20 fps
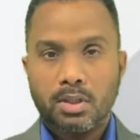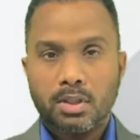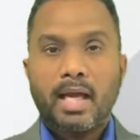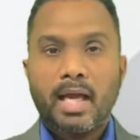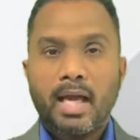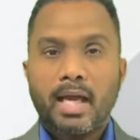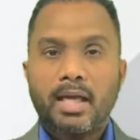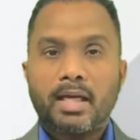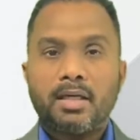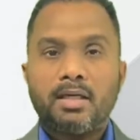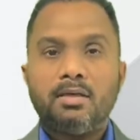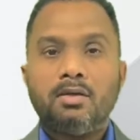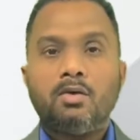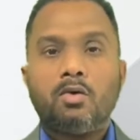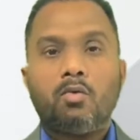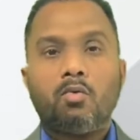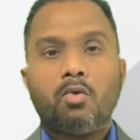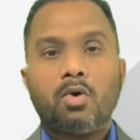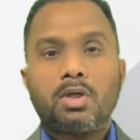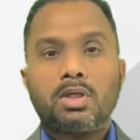and
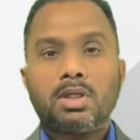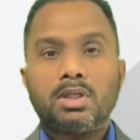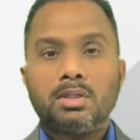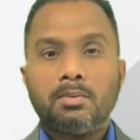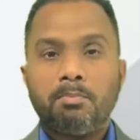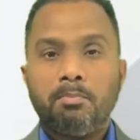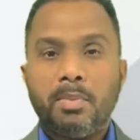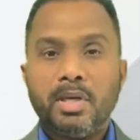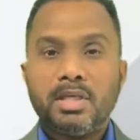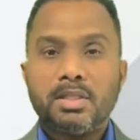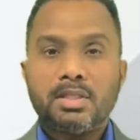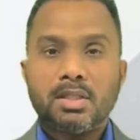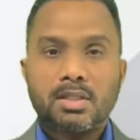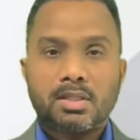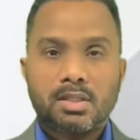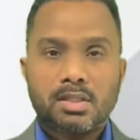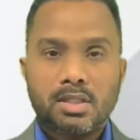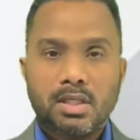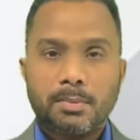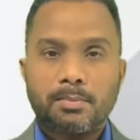what are the basic
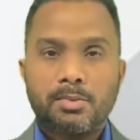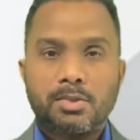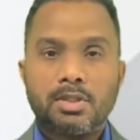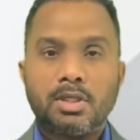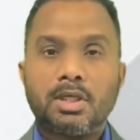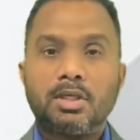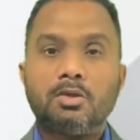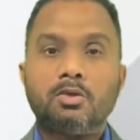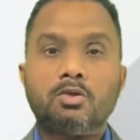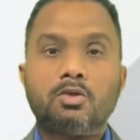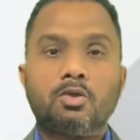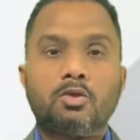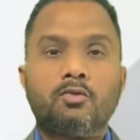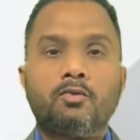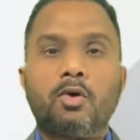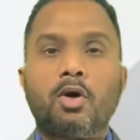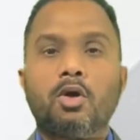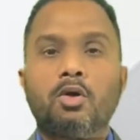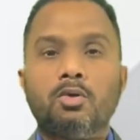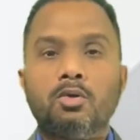steps that you should
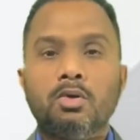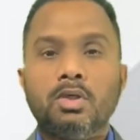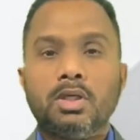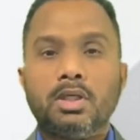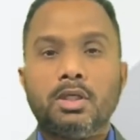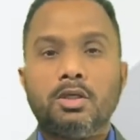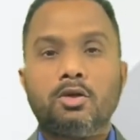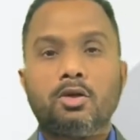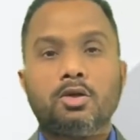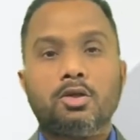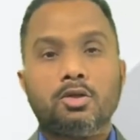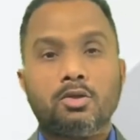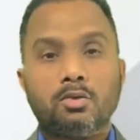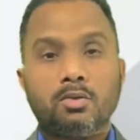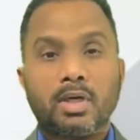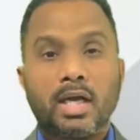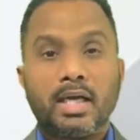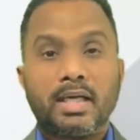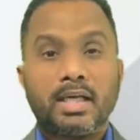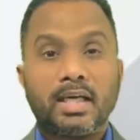follow in order to
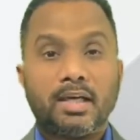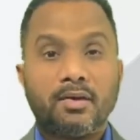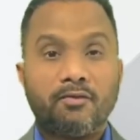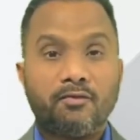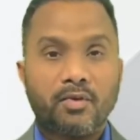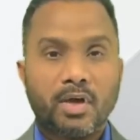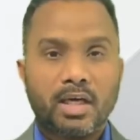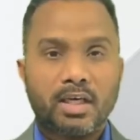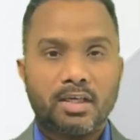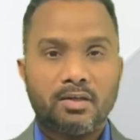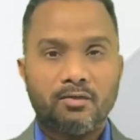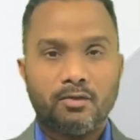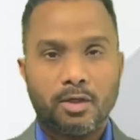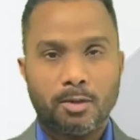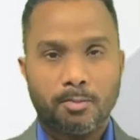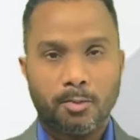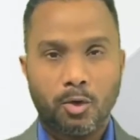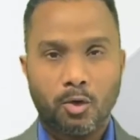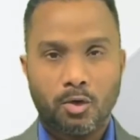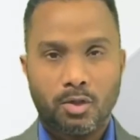write an effective
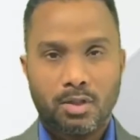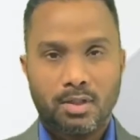report.